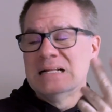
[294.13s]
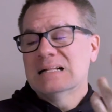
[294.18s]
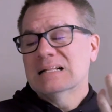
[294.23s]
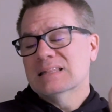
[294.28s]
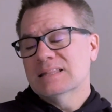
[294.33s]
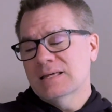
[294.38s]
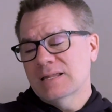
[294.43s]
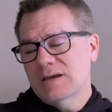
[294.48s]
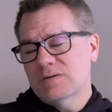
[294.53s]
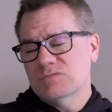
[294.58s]

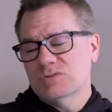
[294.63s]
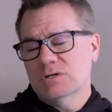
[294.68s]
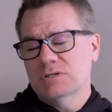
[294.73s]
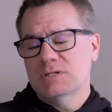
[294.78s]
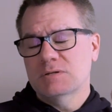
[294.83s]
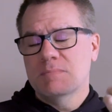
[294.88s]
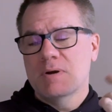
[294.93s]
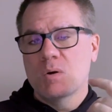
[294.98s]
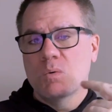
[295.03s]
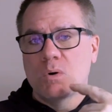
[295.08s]
Then after I
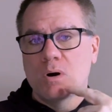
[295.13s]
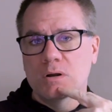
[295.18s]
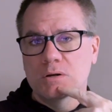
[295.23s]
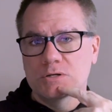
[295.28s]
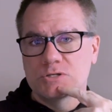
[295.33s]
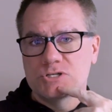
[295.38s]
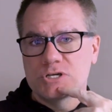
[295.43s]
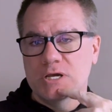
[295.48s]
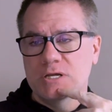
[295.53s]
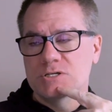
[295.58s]
did my water
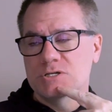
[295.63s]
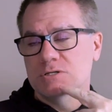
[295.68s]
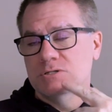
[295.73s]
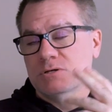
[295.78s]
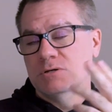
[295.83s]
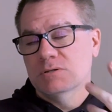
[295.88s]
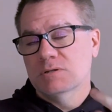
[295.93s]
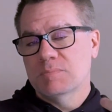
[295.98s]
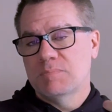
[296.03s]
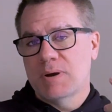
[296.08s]
change, I
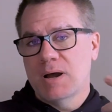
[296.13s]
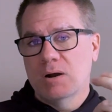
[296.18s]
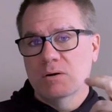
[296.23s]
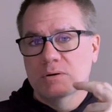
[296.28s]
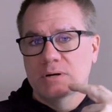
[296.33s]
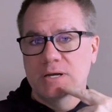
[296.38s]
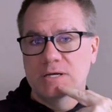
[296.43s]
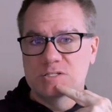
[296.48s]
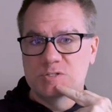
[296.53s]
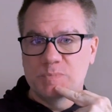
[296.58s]
turned the
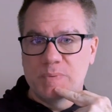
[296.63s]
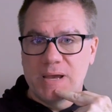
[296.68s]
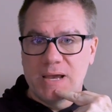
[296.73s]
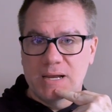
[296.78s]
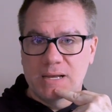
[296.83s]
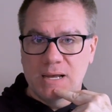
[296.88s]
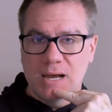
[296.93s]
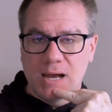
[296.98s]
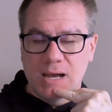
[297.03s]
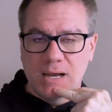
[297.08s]
power heads
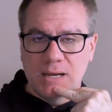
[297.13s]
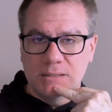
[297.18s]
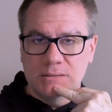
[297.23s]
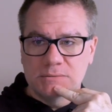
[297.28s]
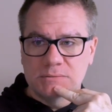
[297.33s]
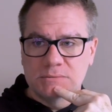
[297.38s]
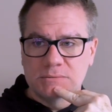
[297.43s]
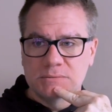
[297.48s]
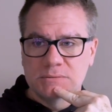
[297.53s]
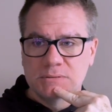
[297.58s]
back
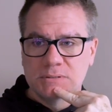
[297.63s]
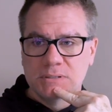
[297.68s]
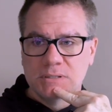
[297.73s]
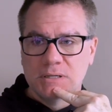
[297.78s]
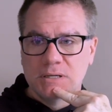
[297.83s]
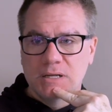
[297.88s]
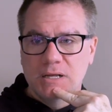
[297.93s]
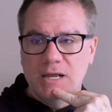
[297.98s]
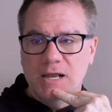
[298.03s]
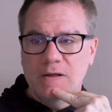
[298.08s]
on,
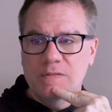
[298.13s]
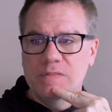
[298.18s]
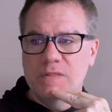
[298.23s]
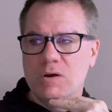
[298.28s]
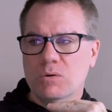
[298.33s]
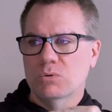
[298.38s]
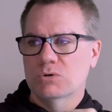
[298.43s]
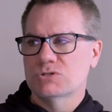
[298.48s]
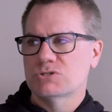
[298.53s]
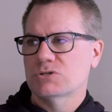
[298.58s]
and
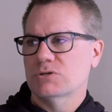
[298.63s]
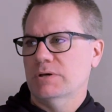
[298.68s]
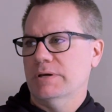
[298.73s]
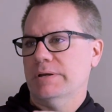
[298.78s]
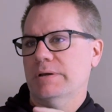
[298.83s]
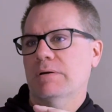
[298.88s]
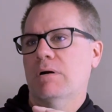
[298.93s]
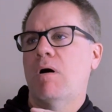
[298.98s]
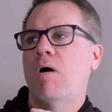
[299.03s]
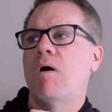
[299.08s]
there was
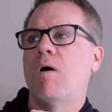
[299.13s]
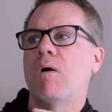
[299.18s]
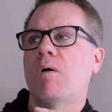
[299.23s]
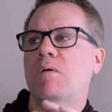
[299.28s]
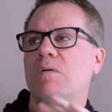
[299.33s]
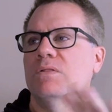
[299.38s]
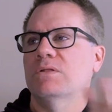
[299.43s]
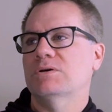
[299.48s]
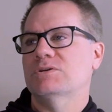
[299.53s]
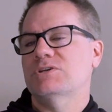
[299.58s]
like
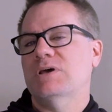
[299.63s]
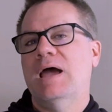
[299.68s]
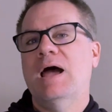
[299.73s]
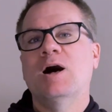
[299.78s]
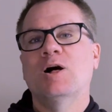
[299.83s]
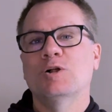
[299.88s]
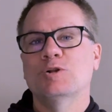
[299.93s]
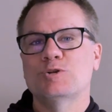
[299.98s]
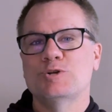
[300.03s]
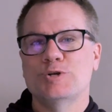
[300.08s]
all this
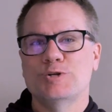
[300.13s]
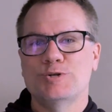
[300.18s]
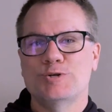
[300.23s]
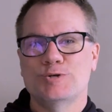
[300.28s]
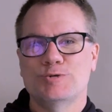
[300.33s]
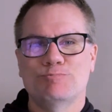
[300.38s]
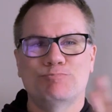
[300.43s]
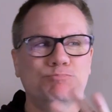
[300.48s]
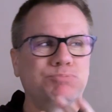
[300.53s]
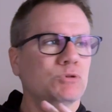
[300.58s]
algae
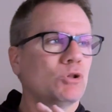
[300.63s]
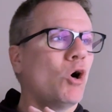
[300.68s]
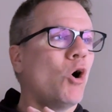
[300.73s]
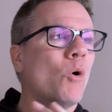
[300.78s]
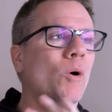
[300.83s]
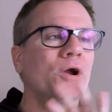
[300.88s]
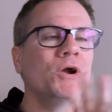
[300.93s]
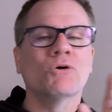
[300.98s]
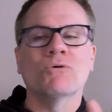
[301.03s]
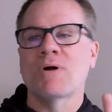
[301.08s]
just
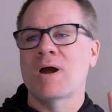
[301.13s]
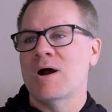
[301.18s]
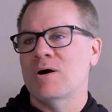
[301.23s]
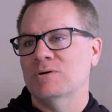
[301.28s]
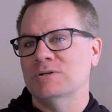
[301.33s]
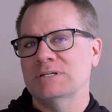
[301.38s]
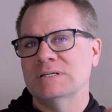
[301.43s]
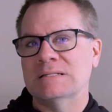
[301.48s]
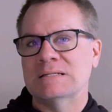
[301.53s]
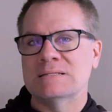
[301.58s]
blowing
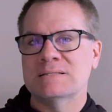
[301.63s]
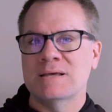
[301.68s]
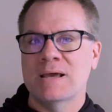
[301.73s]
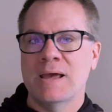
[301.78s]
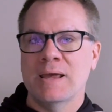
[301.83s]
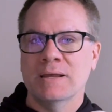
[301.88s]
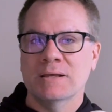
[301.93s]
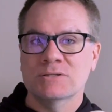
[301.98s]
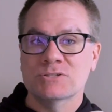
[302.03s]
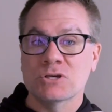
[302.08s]
around in the tank.